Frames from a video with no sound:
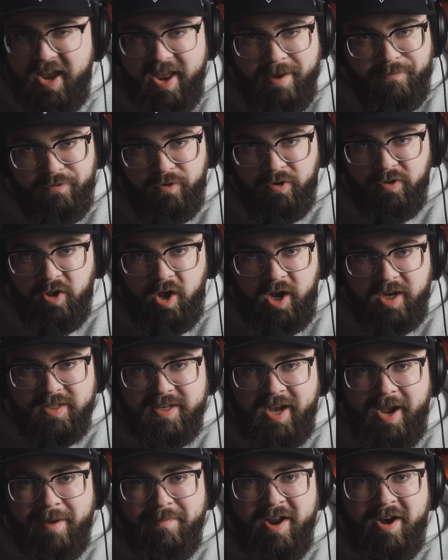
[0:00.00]
in the game for a long
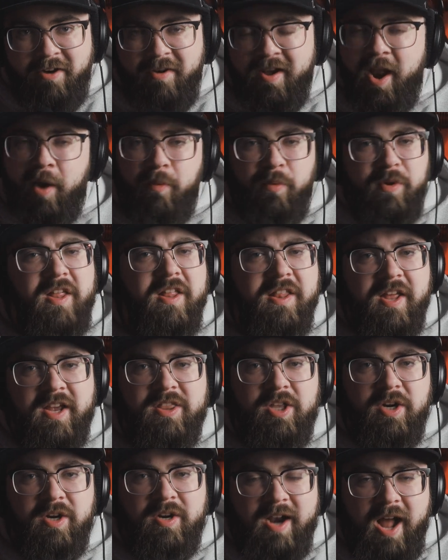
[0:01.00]
time now, and I really
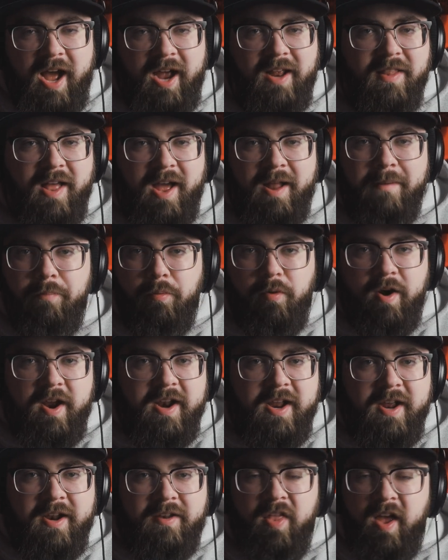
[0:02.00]
like their nylon
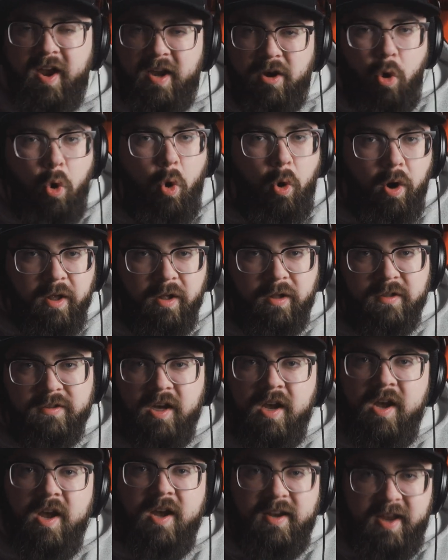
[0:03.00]
braided, like
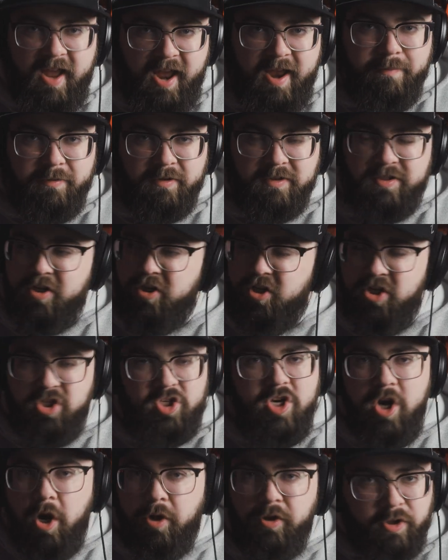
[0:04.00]
coiled cables. You
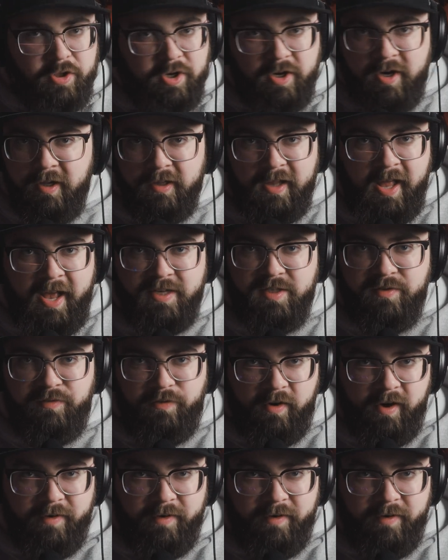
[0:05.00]
just know that they're gonna last